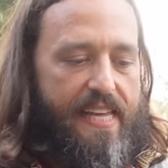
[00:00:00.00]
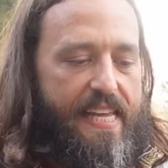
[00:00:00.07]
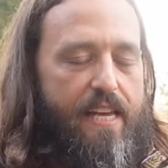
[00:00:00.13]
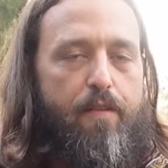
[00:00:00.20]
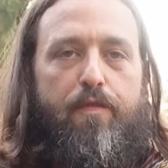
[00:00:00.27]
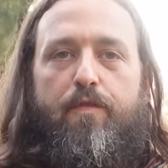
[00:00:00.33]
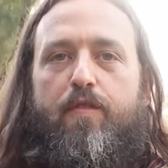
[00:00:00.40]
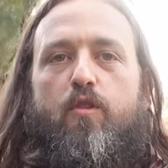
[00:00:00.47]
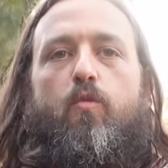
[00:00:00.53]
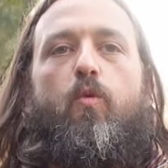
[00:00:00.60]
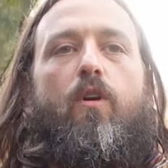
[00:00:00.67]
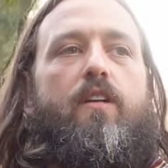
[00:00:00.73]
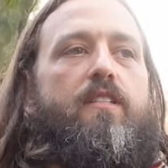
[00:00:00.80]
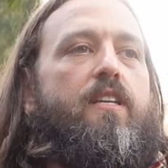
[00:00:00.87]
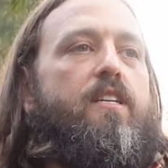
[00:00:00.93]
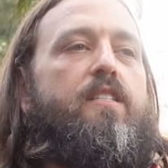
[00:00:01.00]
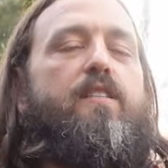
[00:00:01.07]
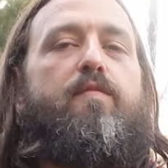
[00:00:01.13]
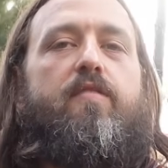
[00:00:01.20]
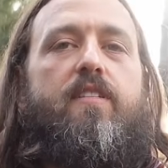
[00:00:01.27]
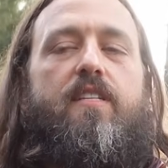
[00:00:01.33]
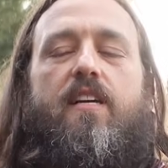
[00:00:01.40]
if you want tons
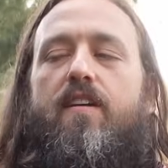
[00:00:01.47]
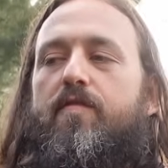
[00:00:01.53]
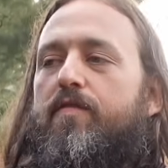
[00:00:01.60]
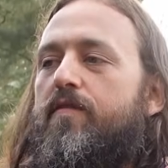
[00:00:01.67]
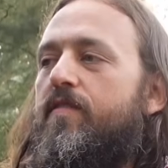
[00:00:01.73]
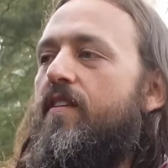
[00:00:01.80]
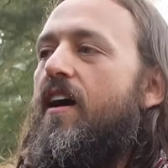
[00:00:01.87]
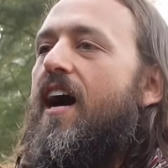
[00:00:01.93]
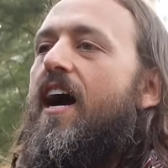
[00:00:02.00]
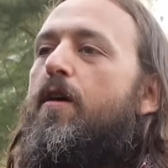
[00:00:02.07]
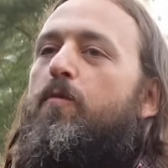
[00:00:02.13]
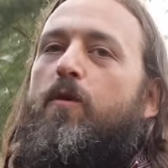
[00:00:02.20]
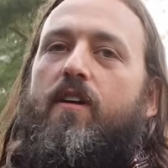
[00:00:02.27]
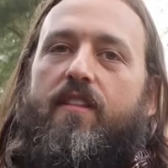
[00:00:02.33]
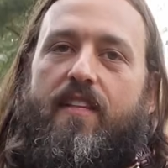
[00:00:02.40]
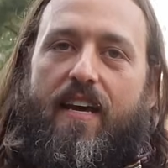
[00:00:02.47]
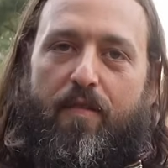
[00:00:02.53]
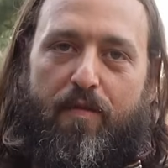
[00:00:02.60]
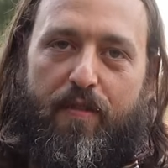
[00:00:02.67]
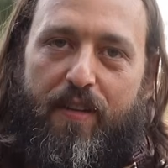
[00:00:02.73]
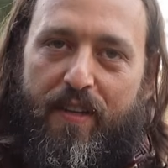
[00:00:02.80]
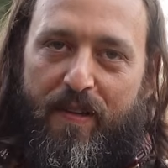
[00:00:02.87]
of stuff, I want that
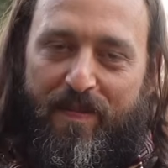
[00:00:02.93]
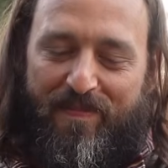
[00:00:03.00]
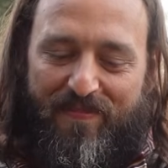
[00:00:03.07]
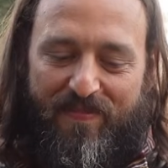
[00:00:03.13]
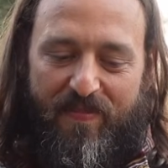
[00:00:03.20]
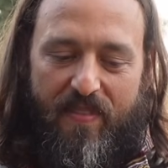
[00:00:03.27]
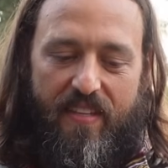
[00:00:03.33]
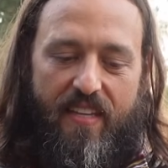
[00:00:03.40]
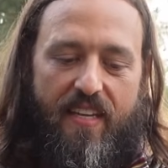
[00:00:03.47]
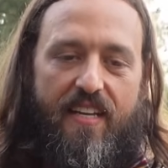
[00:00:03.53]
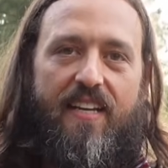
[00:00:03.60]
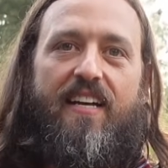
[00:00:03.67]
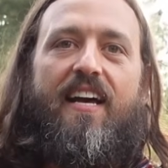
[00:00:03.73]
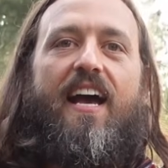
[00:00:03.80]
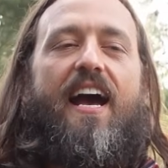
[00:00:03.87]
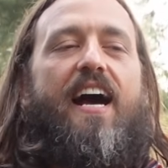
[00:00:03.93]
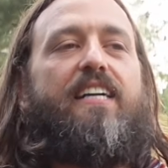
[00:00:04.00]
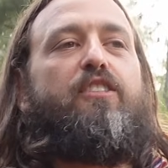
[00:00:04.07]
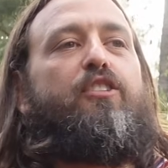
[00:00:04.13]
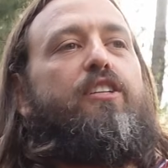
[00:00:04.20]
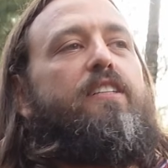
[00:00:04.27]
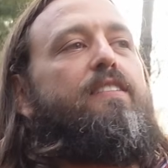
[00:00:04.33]
for you. I
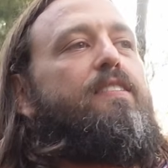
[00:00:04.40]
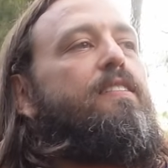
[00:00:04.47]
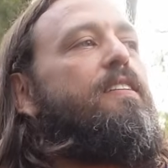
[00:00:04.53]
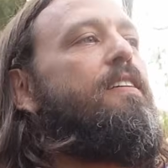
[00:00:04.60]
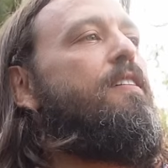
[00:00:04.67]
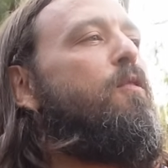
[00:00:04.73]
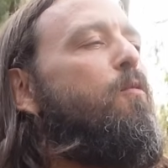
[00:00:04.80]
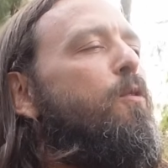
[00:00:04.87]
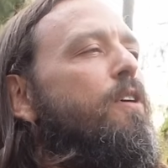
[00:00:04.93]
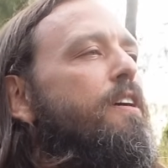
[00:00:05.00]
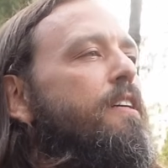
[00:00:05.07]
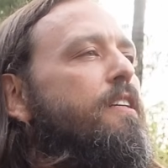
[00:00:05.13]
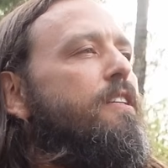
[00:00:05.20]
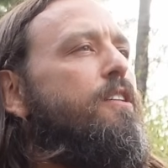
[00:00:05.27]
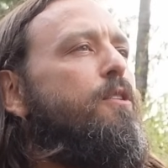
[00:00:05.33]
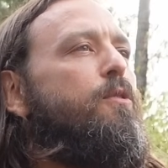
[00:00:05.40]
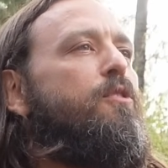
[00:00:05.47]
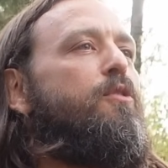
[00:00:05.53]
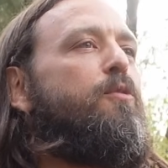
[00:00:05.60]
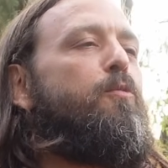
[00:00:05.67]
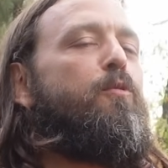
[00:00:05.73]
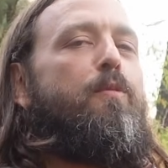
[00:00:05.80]
just want you
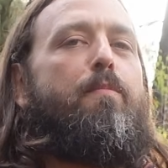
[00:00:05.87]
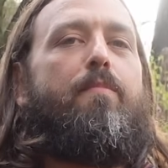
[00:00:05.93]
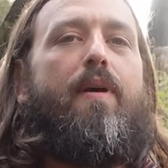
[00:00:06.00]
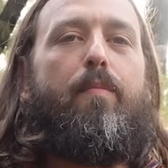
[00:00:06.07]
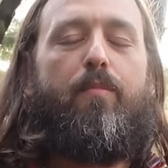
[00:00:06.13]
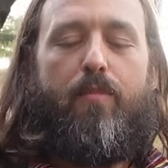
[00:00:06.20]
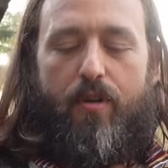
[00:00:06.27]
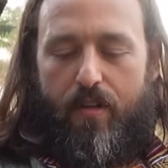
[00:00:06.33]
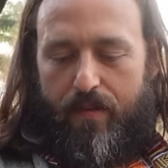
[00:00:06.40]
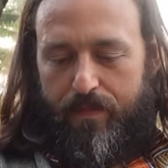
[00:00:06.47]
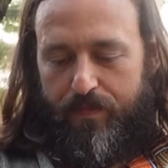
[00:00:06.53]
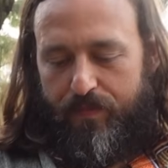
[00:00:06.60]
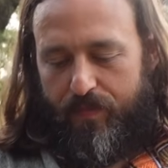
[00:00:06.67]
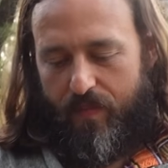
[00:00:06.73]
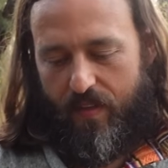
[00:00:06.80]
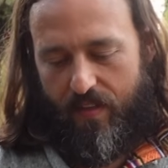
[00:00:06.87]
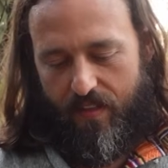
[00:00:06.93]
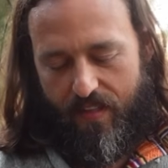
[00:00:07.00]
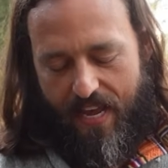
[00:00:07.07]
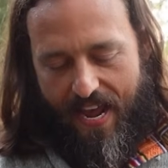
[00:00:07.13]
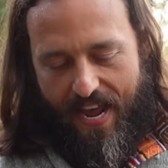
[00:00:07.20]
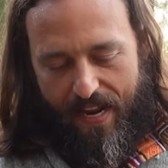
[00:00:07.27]
to remember
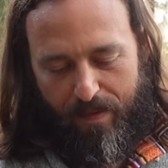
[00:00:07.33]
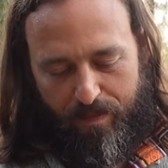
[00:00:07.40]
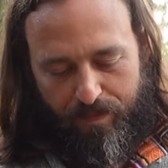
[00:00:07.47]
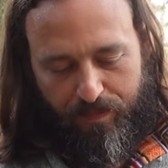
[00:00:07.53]
that